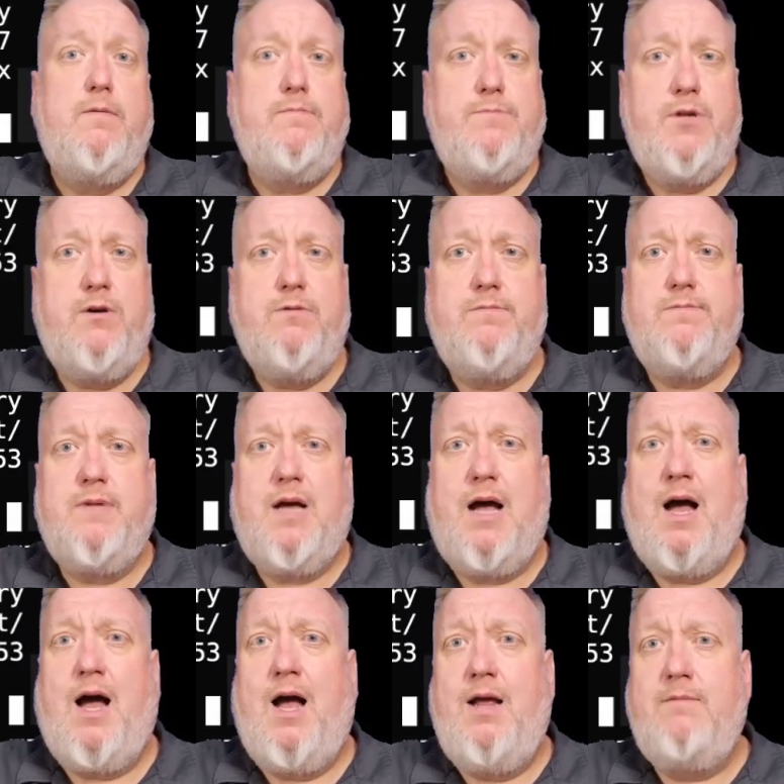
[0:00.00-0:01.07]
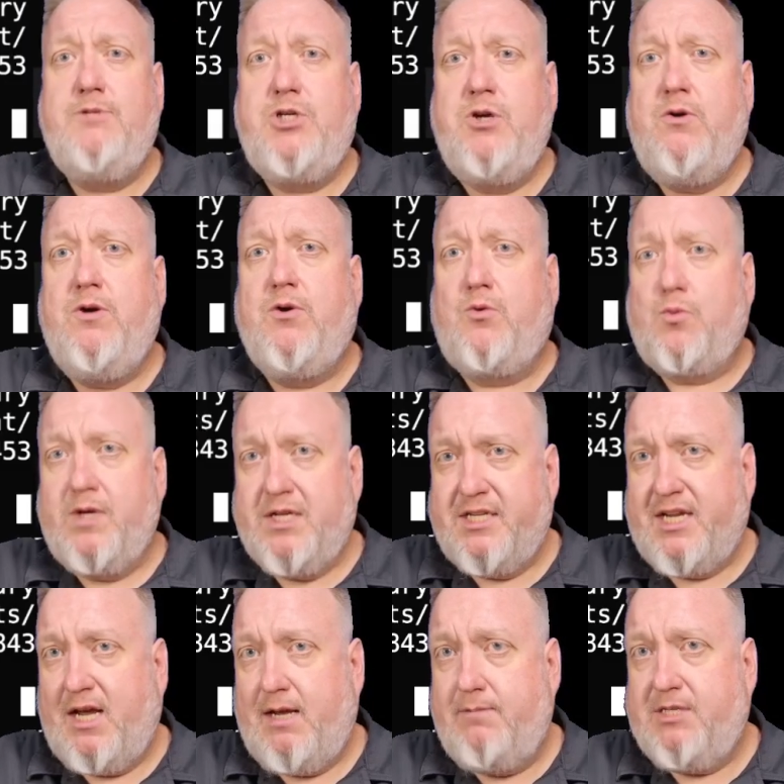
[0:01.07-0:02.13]
Note, I am showing a
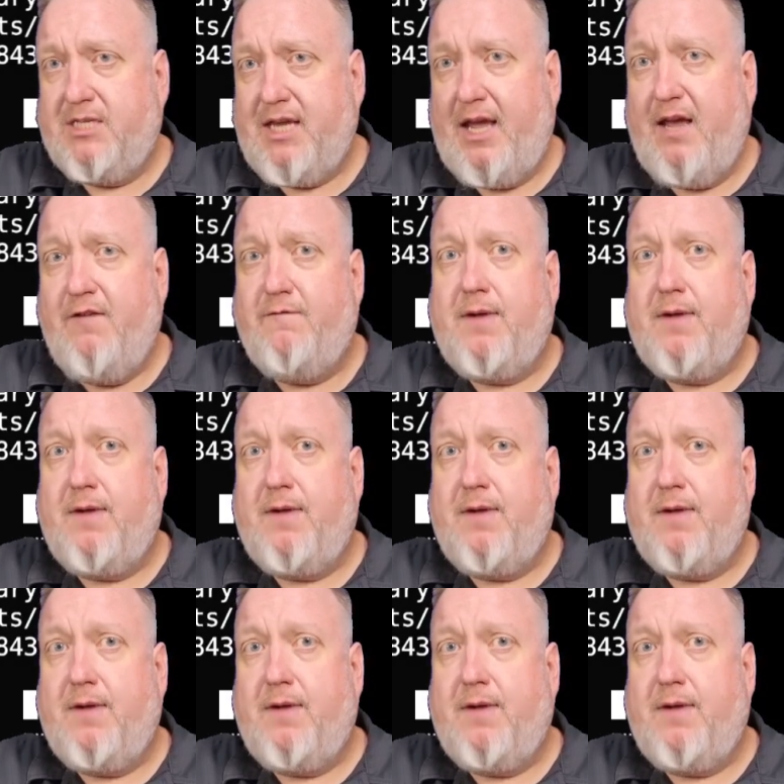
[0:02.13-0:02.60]
real-time scan